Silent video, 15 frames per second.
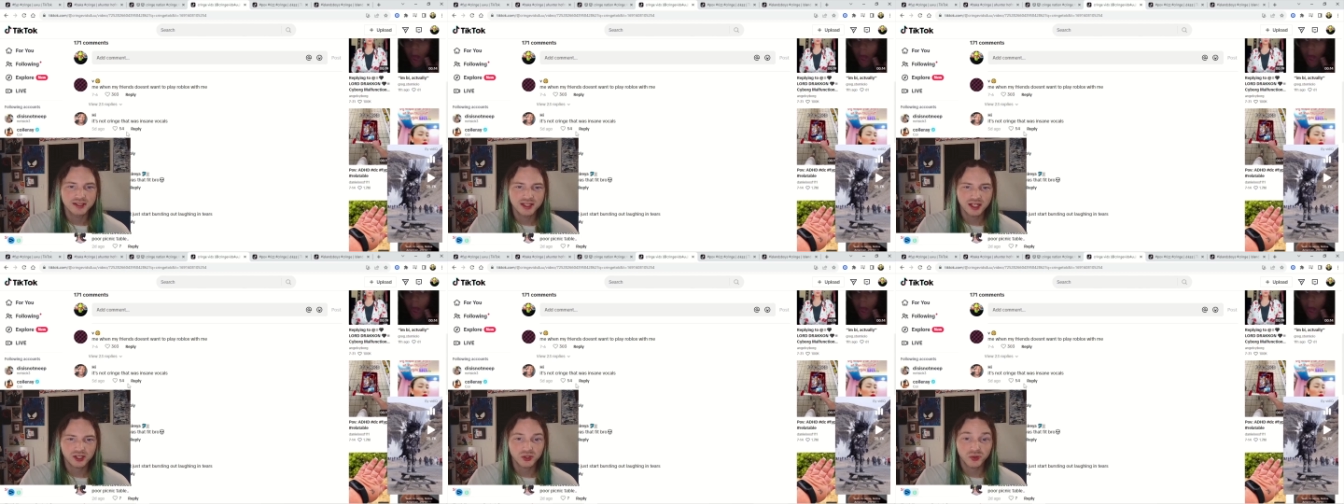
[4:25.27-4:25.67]
It's
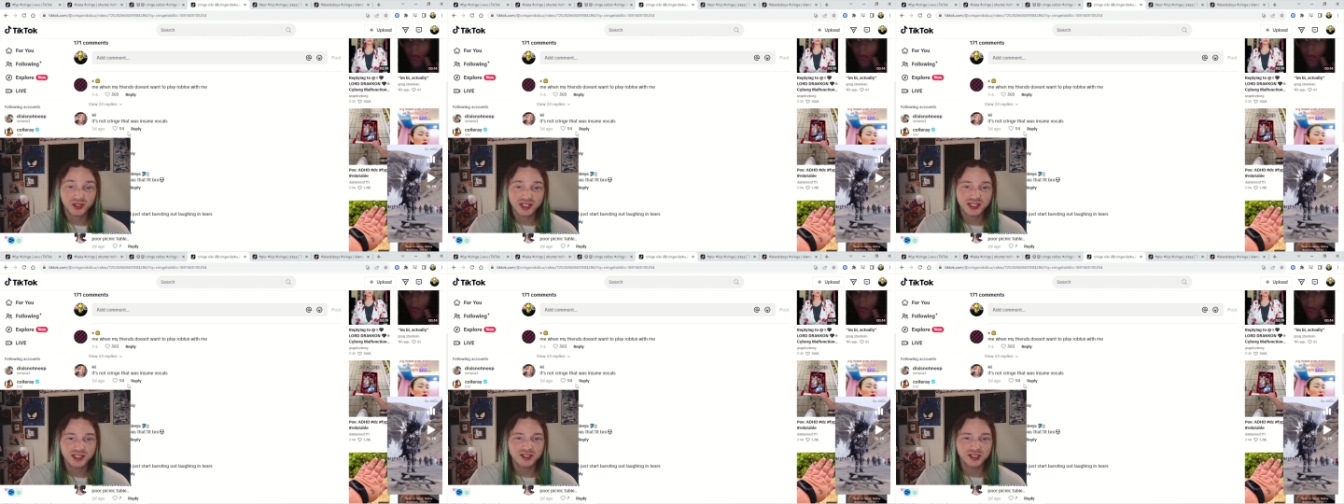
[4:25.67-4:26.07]
not
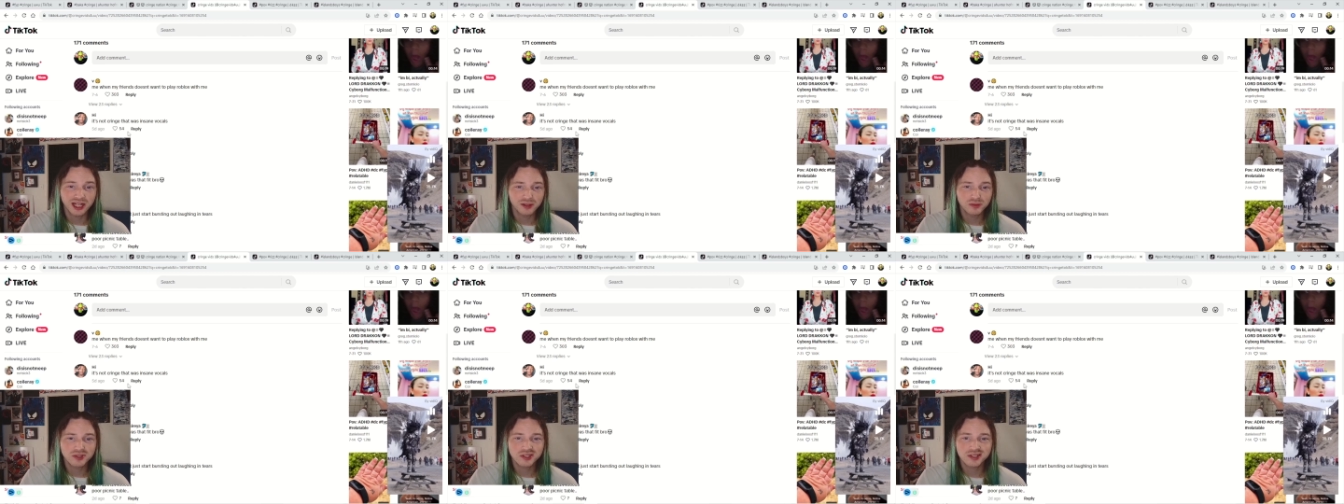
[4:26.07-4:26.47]
cringe.
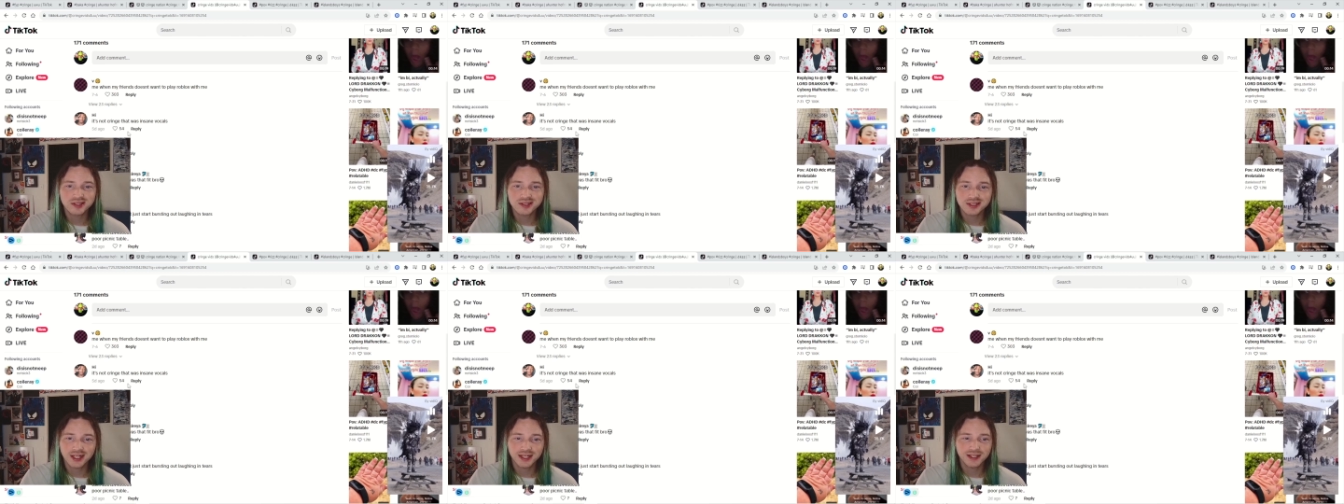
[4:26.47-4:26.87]
That was
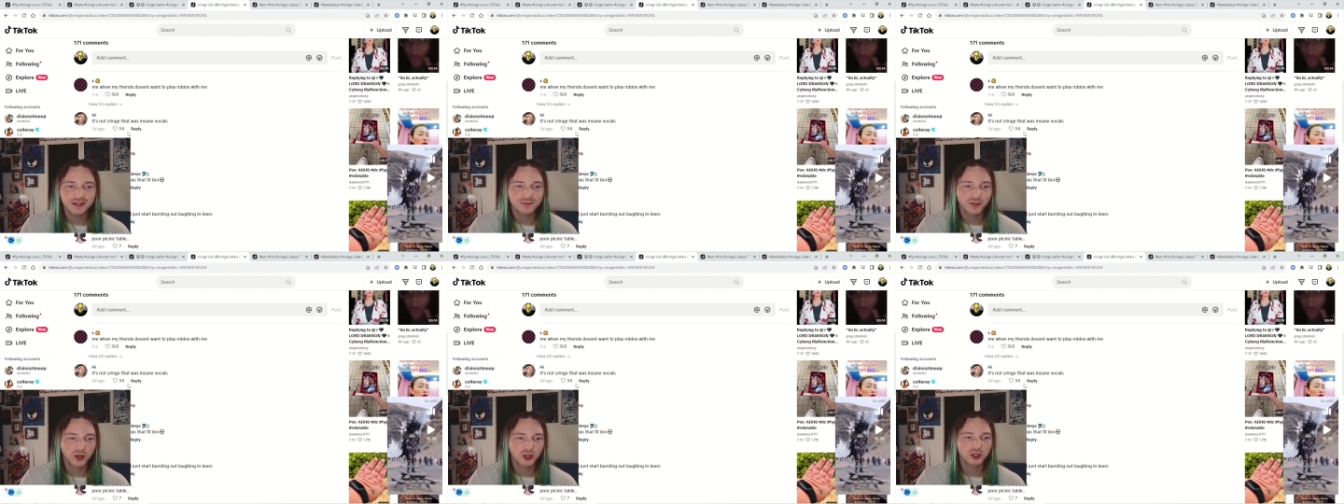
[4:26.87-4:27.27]

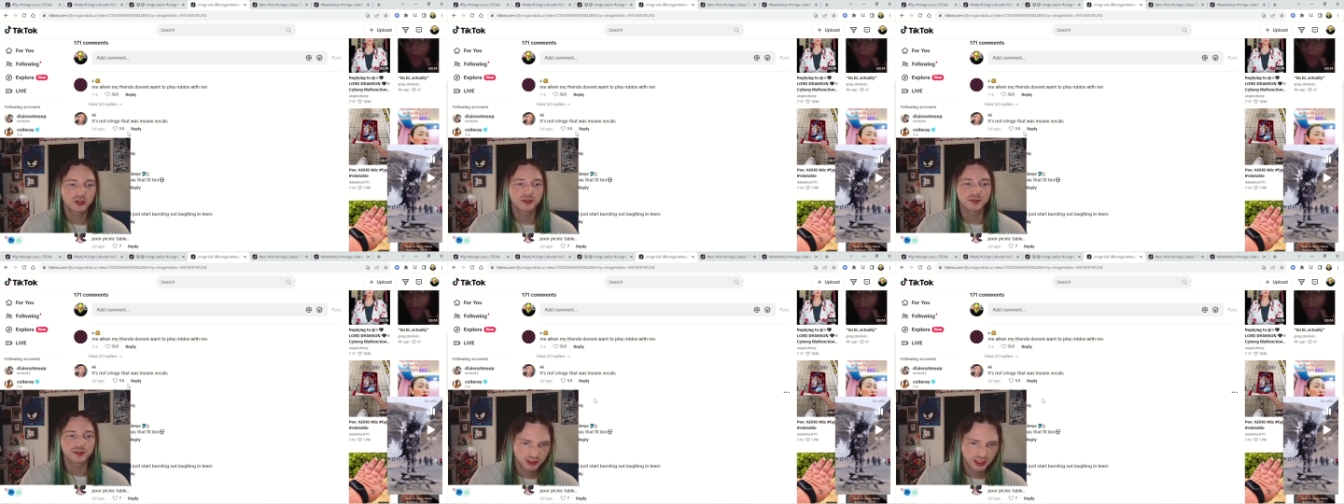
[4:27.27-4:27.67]
insane
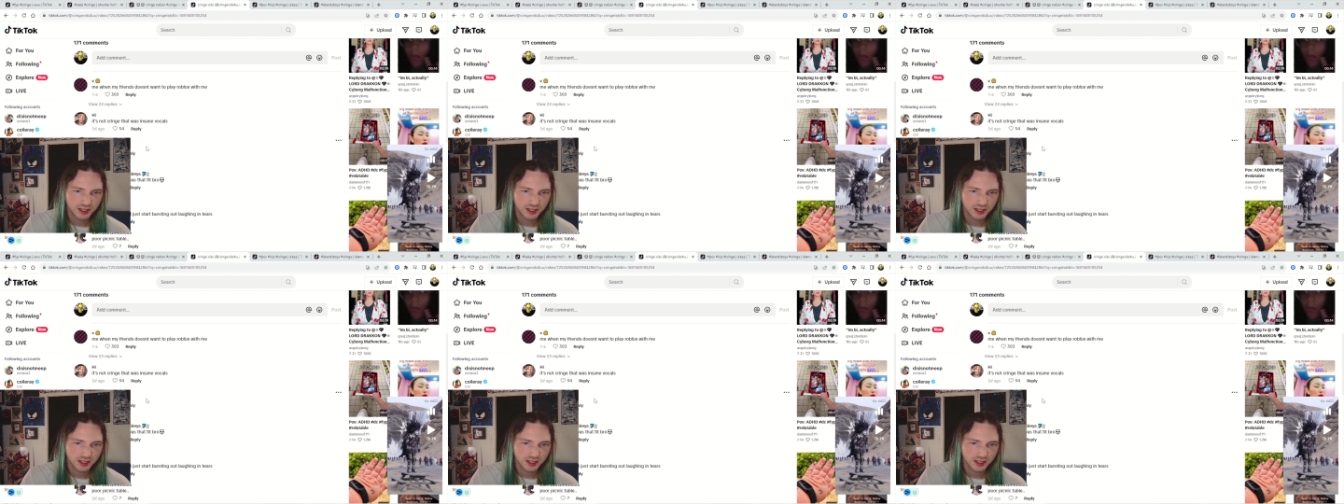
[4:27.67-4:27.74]
vocals.